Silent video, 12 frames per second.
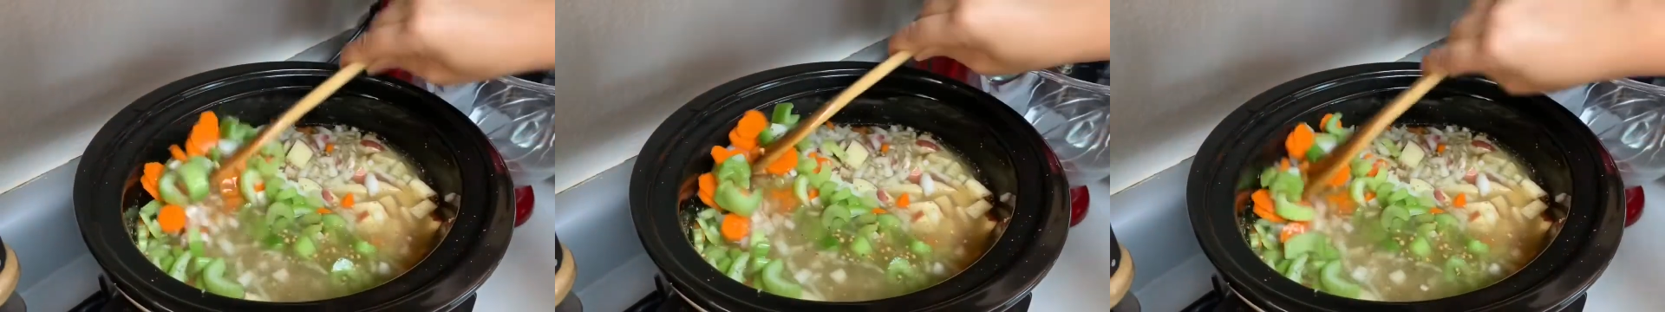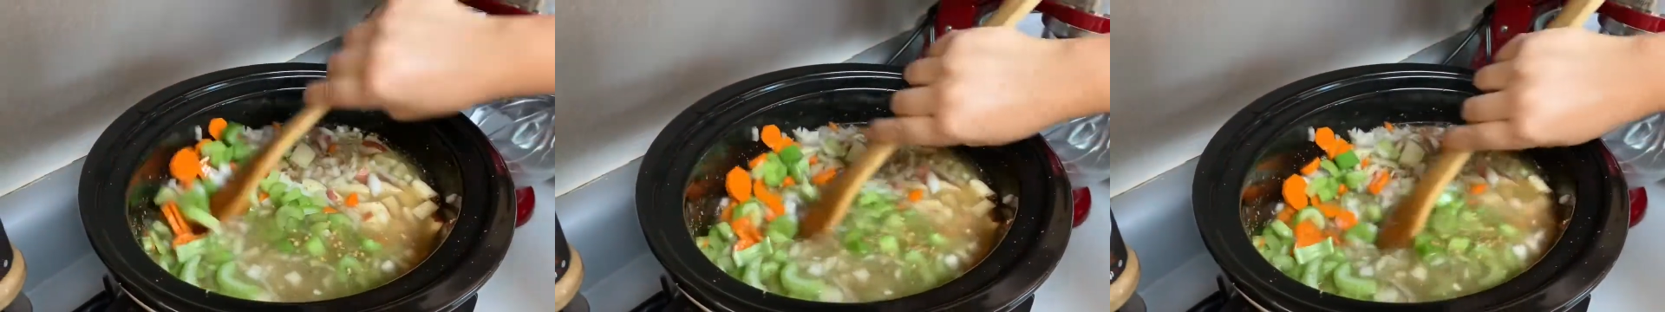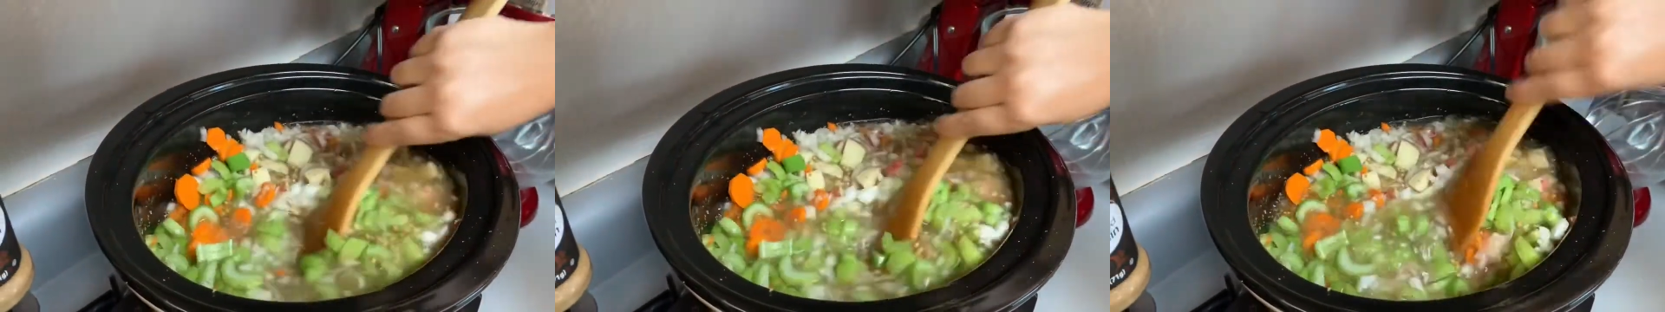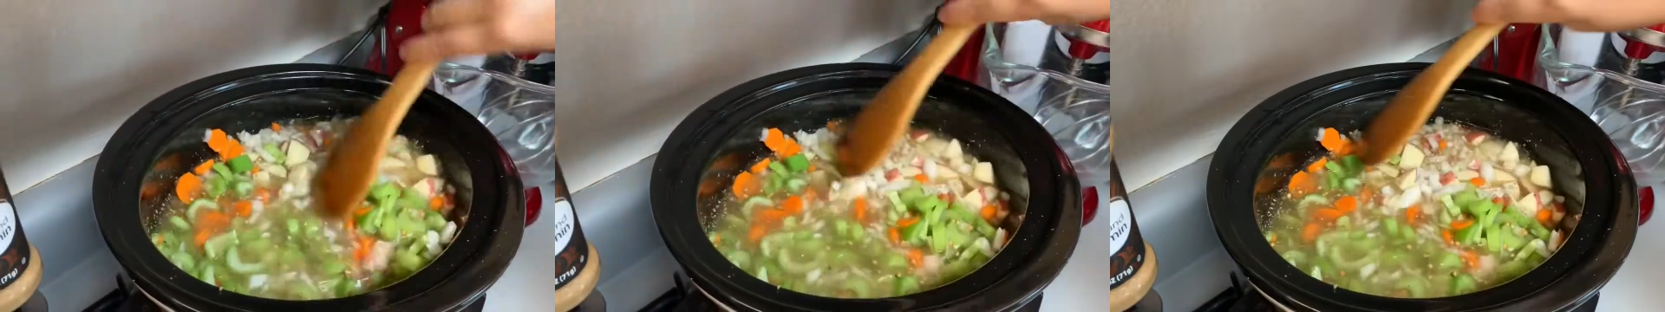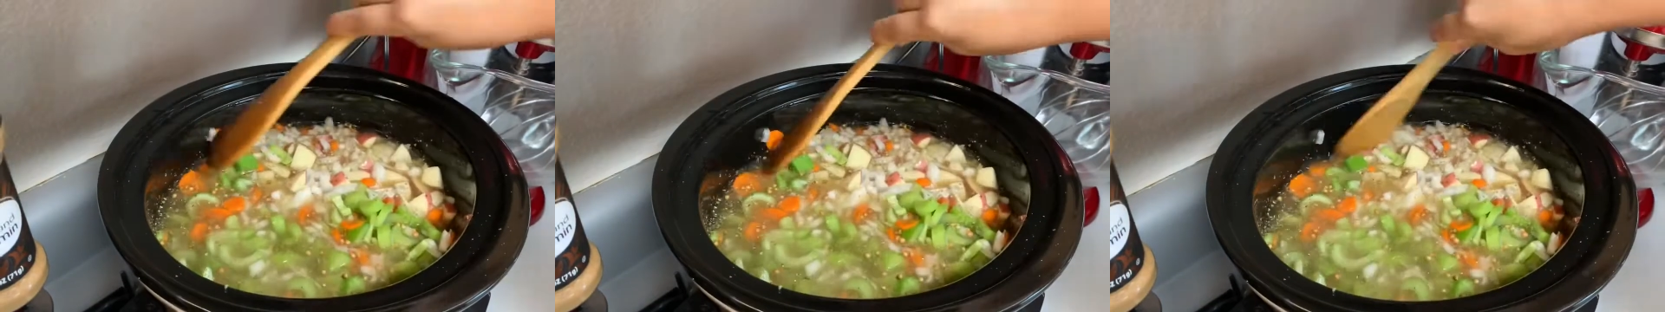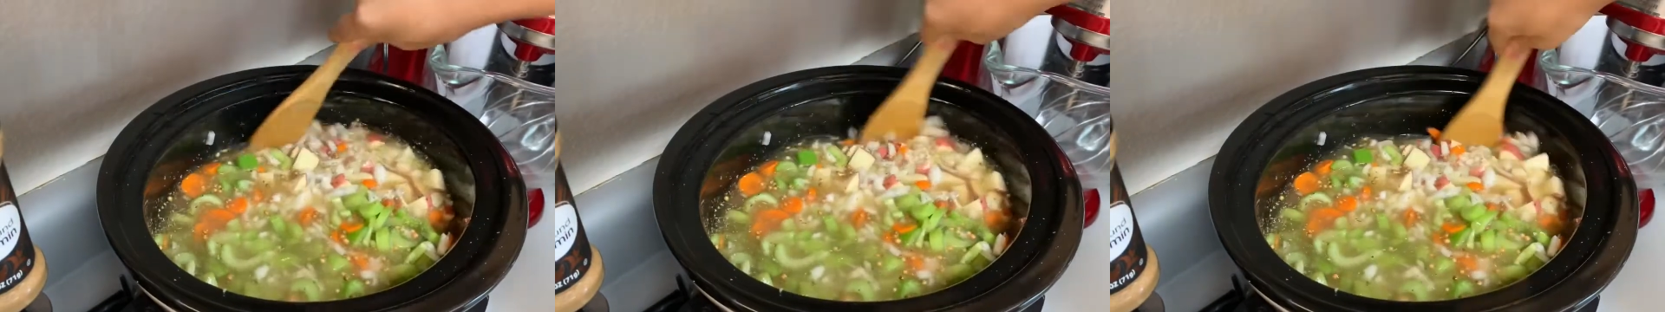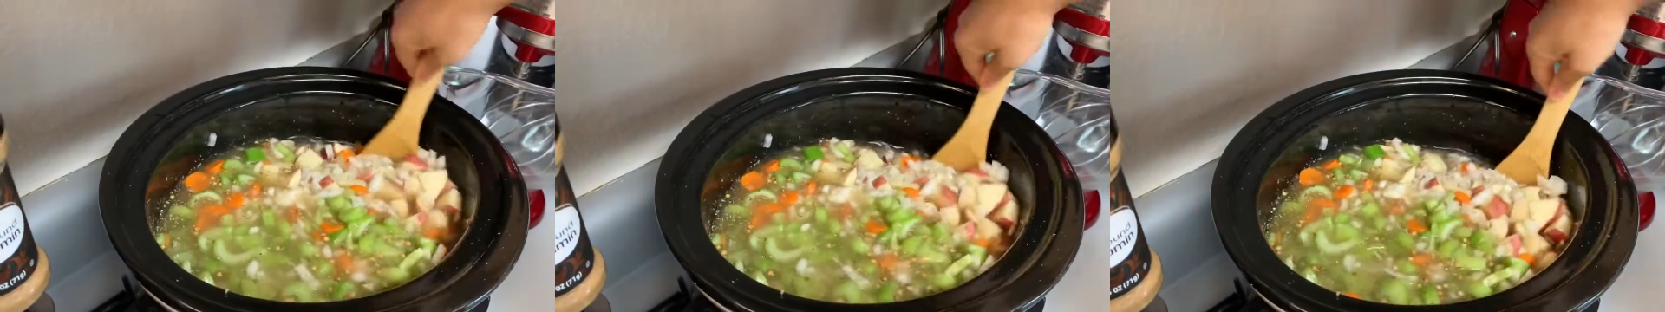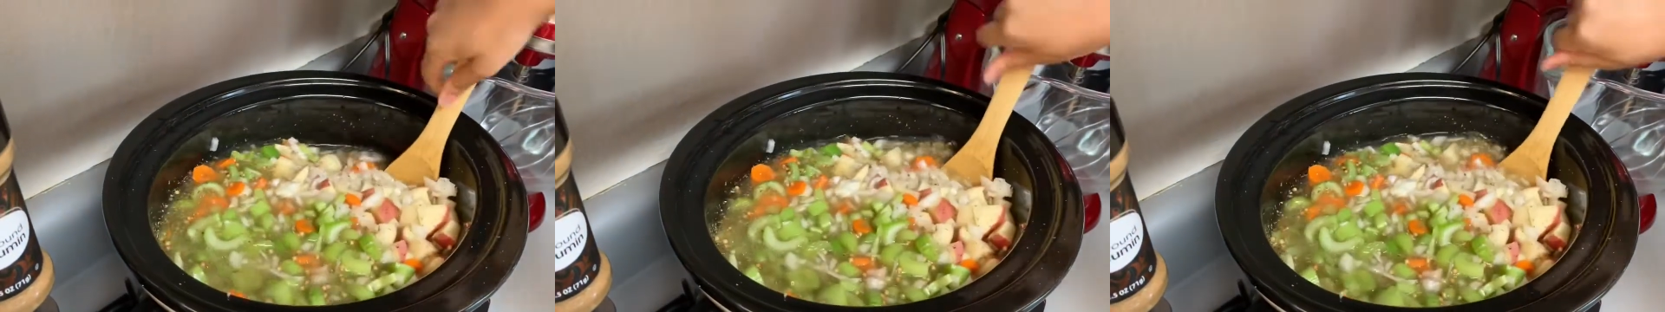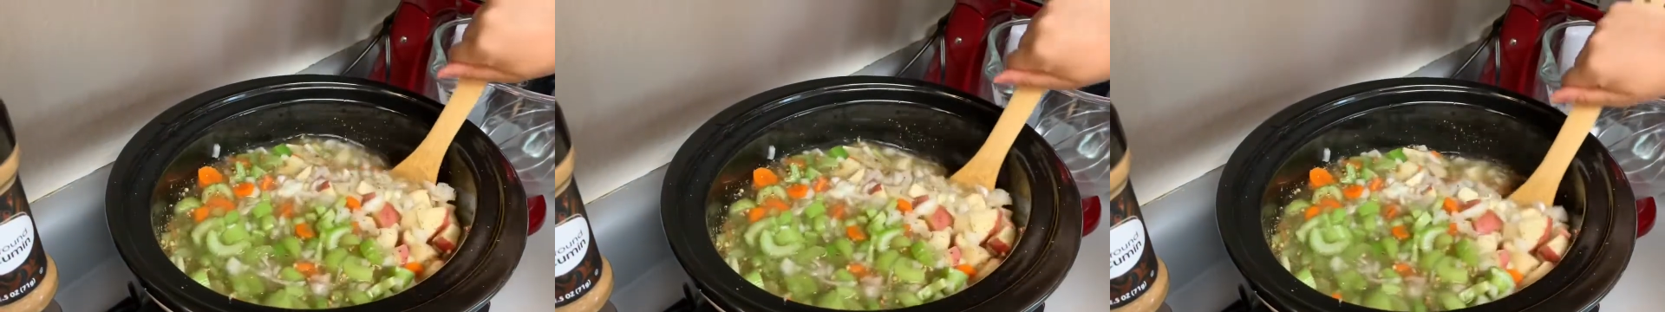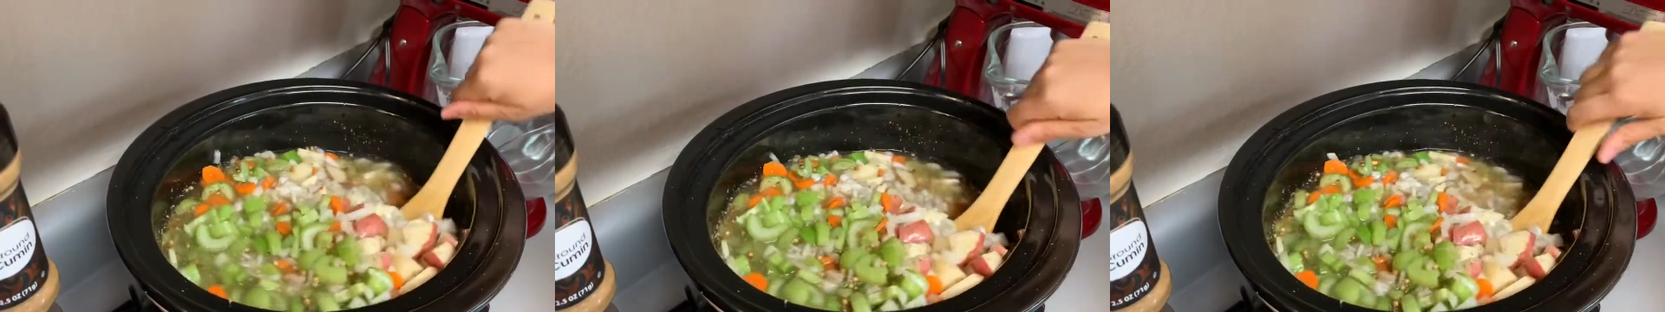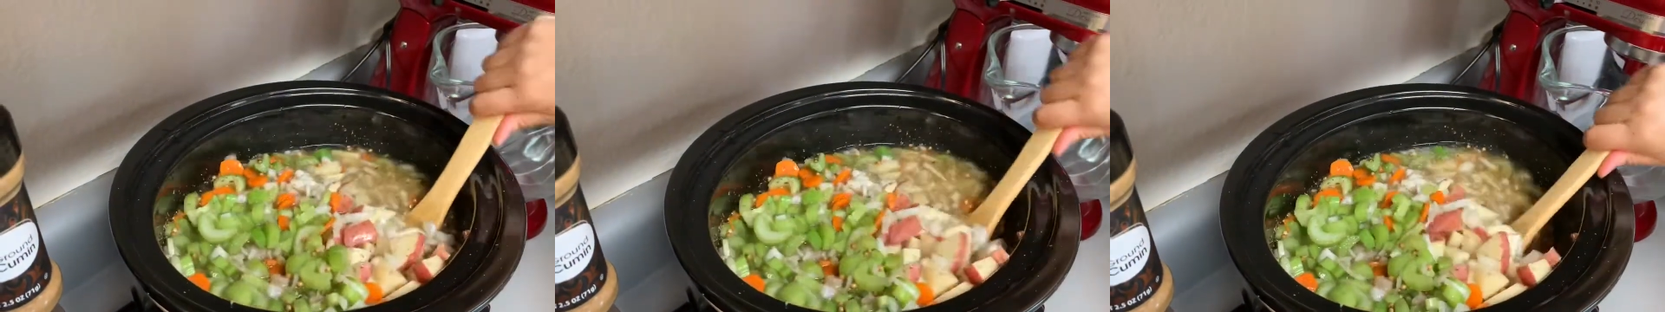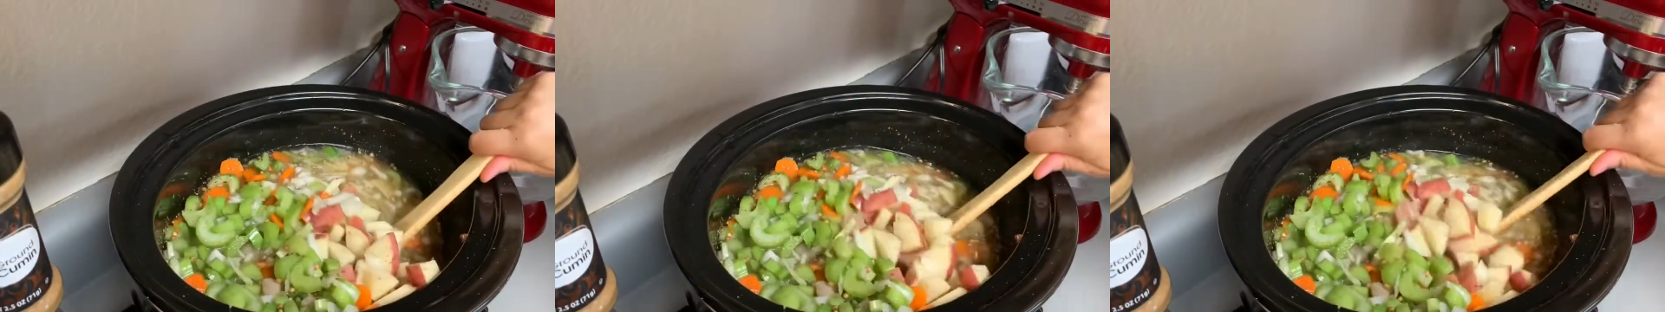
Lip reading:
(no speaker visible)